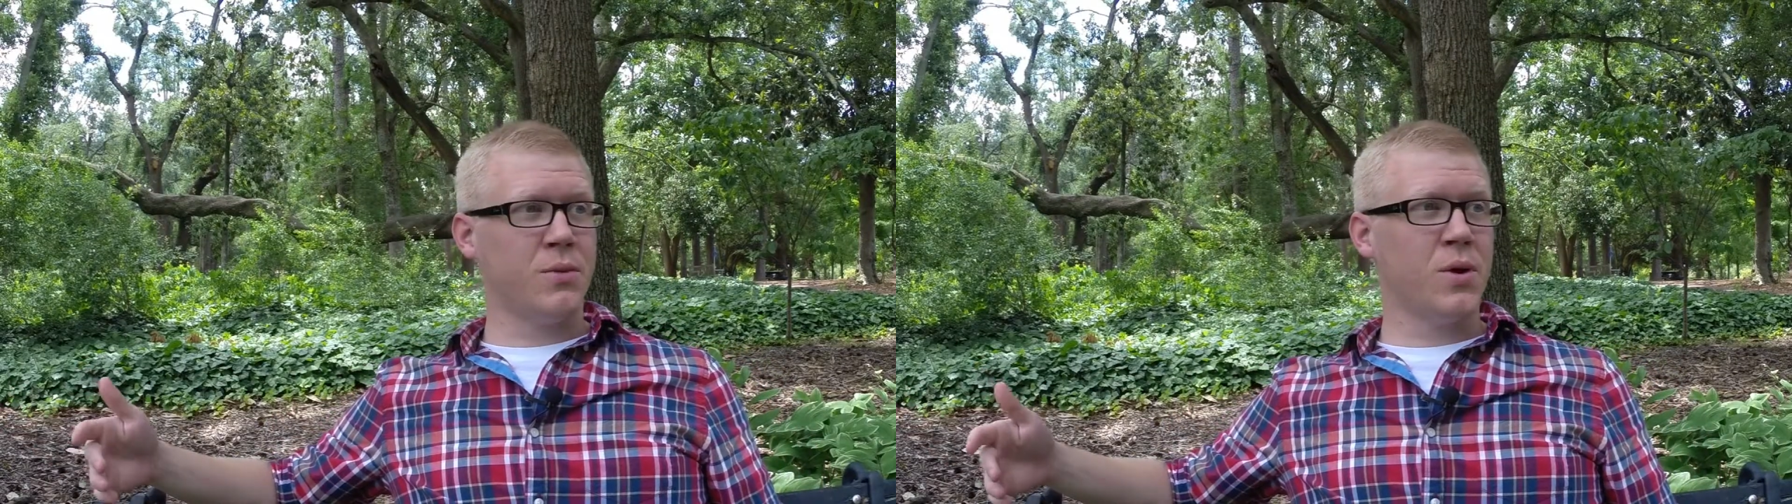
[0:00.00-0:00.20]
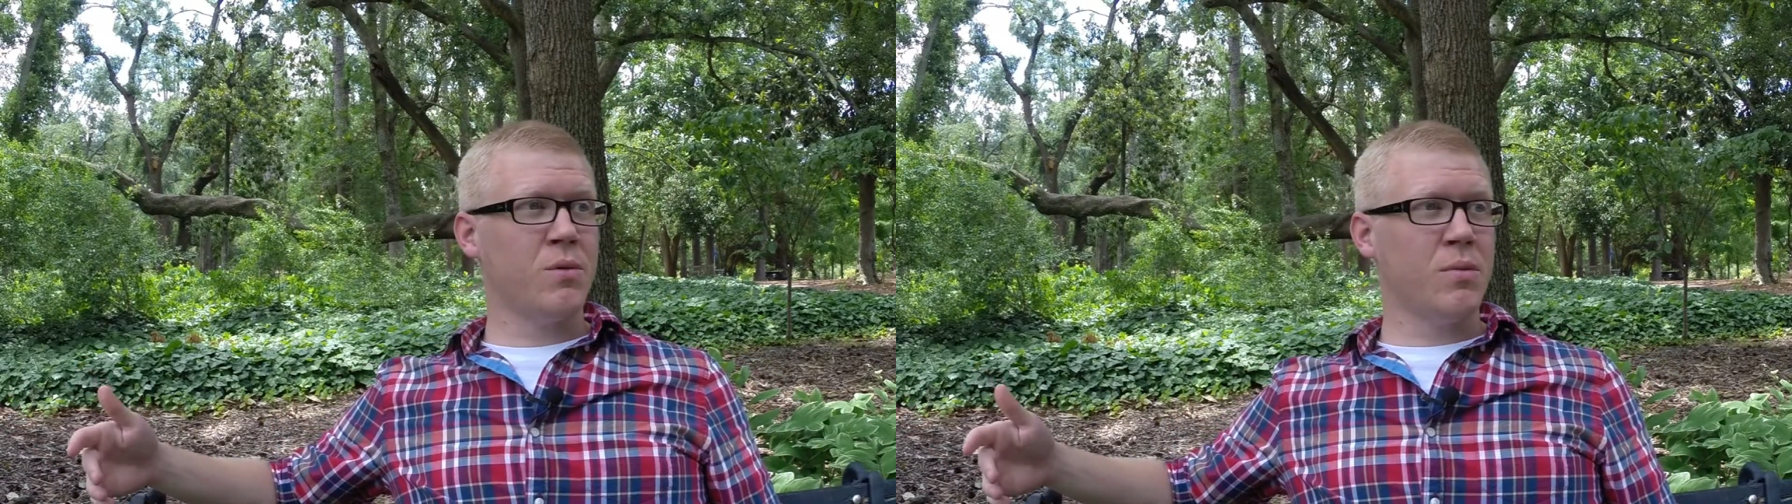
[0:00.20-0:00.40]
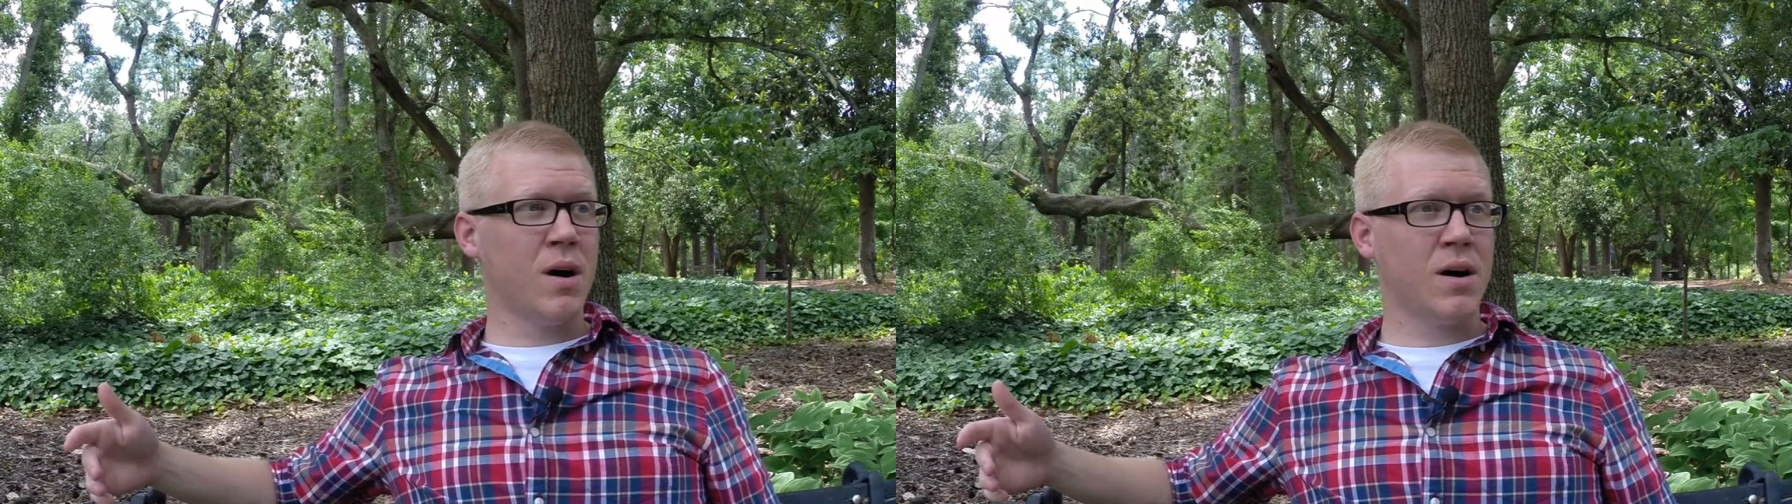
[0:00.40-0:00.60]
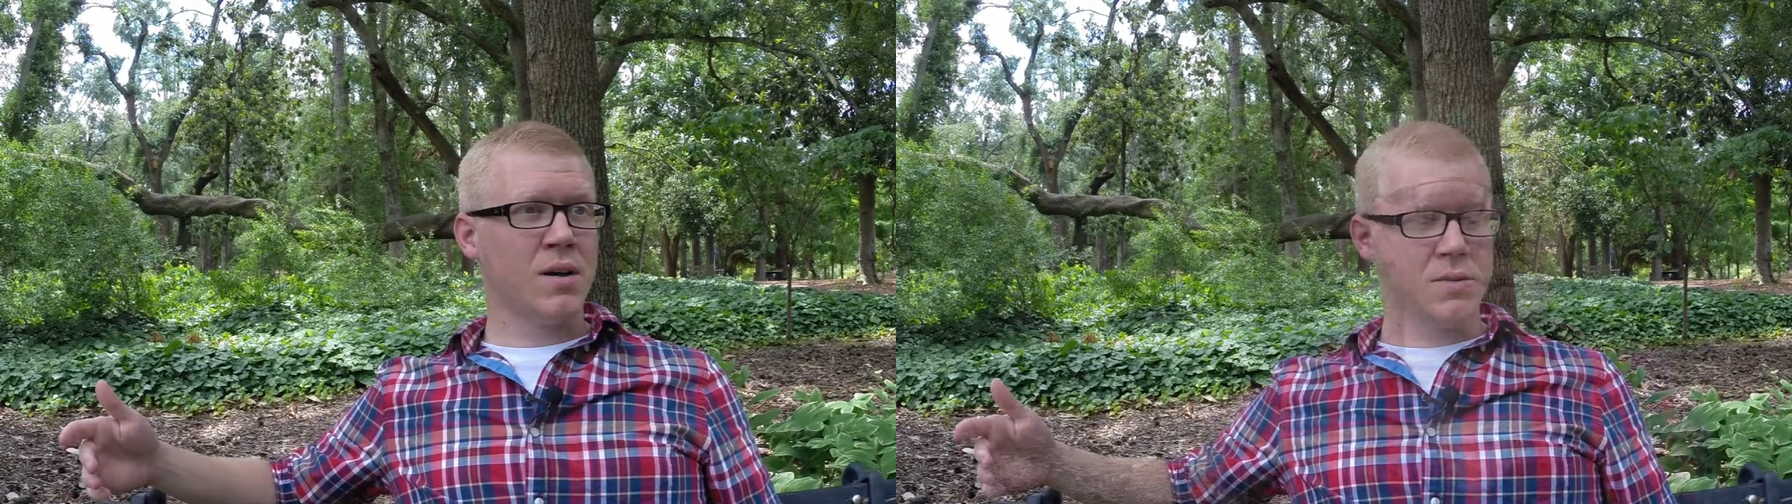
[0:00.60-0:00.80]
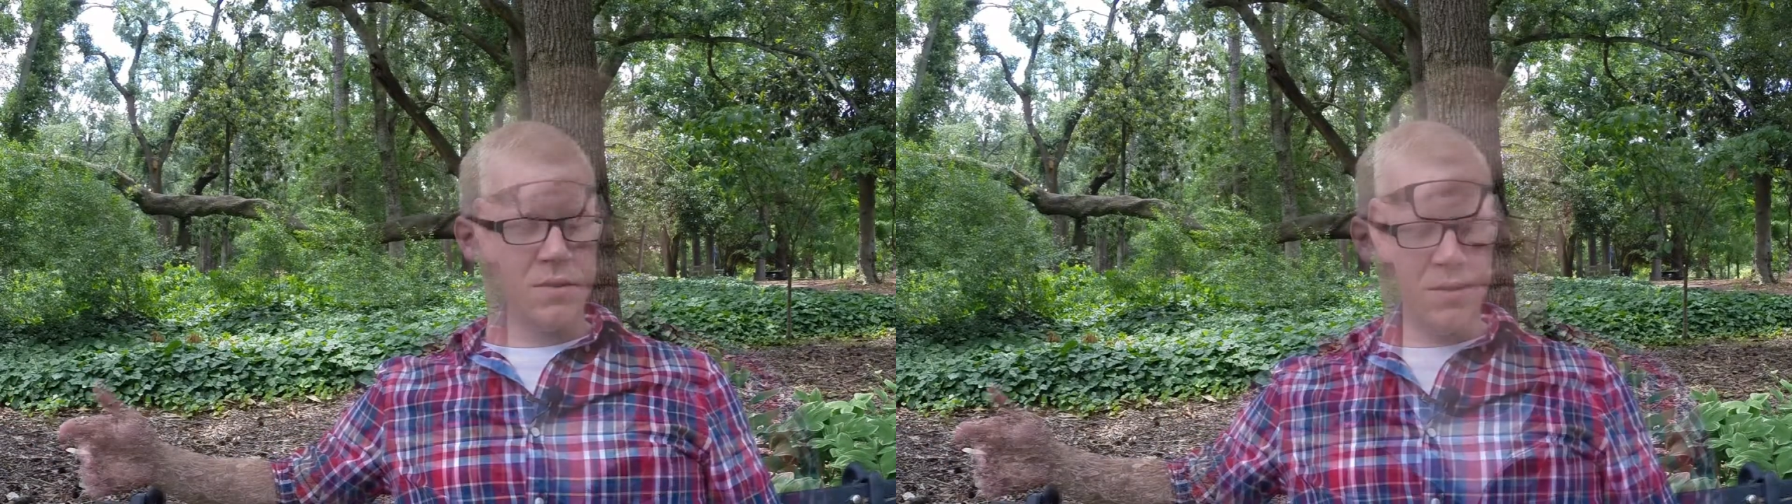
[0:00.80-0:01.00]

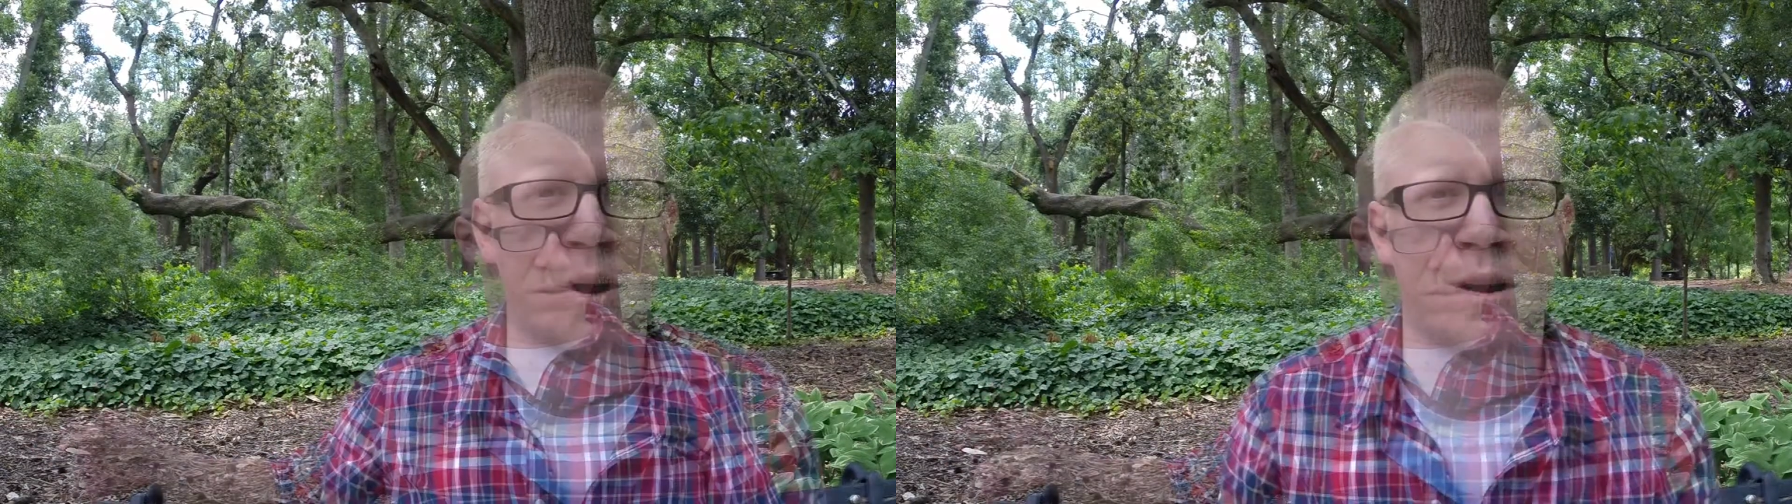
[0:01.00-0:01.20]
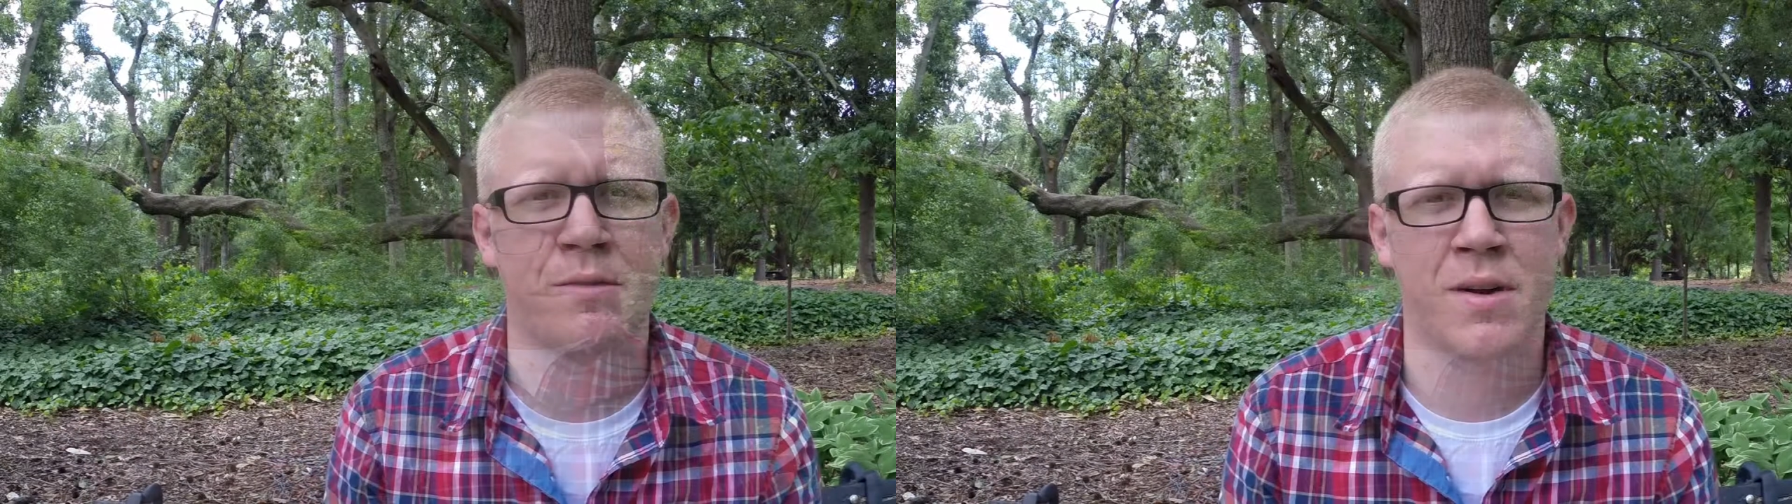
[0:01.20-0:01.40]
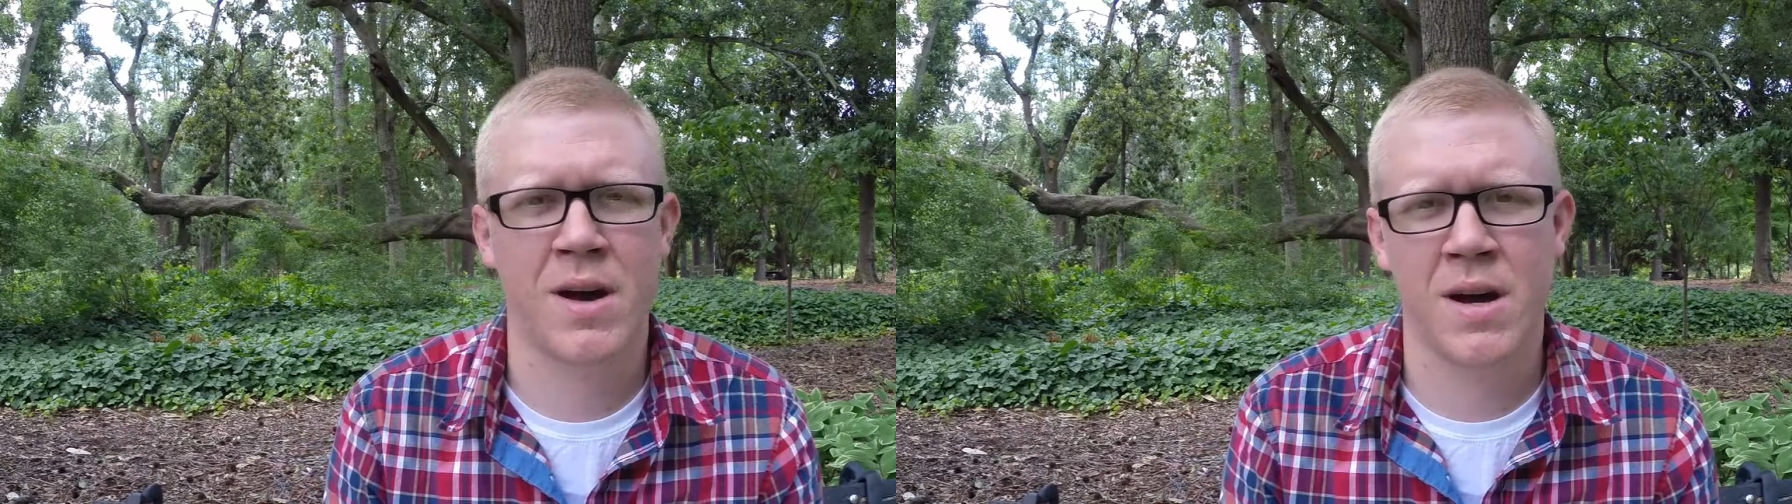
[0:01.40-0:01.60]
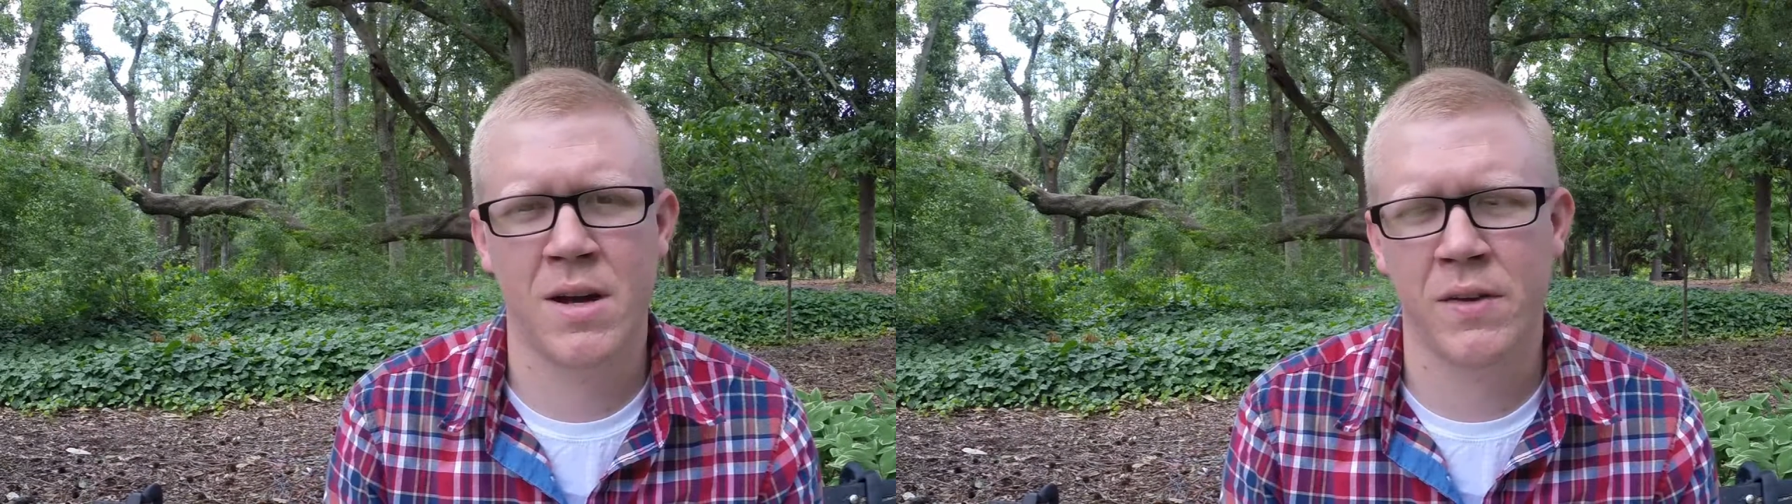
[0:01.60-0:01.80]
robots and Wi-Fi